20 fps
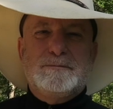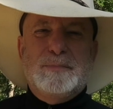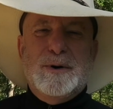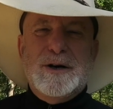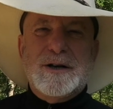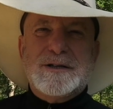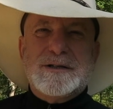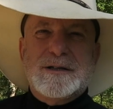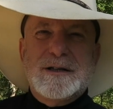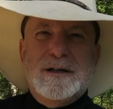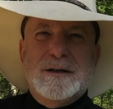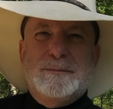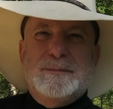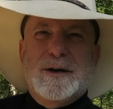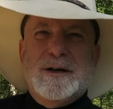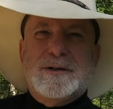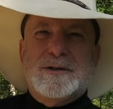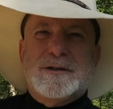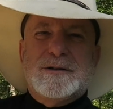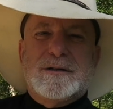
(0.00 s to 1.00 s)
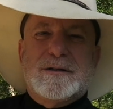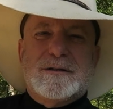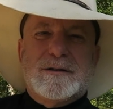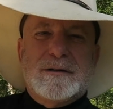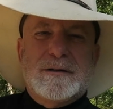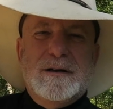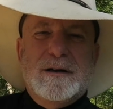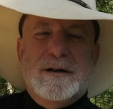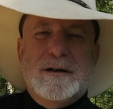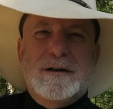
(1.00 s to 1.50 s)
bust in a bunch of
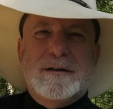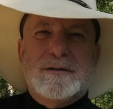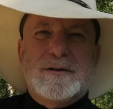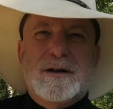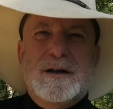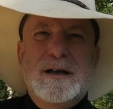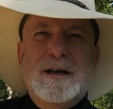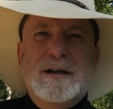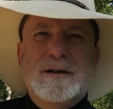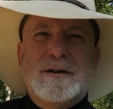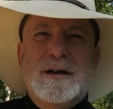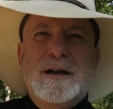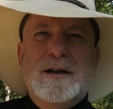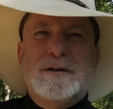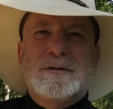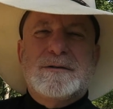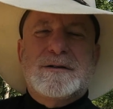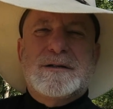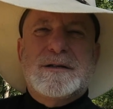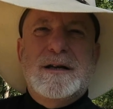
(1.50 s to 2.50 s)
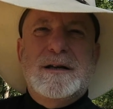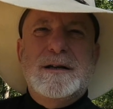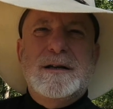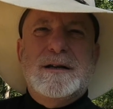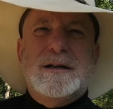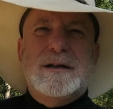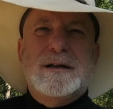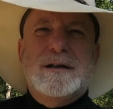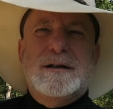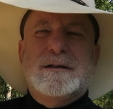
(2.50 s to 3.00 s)
uh, in, inner city
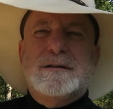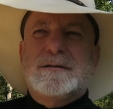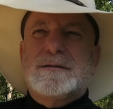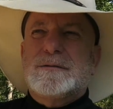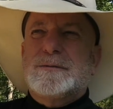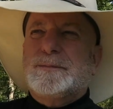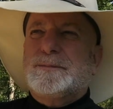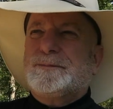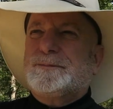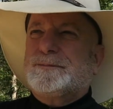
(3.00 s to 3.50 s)
kids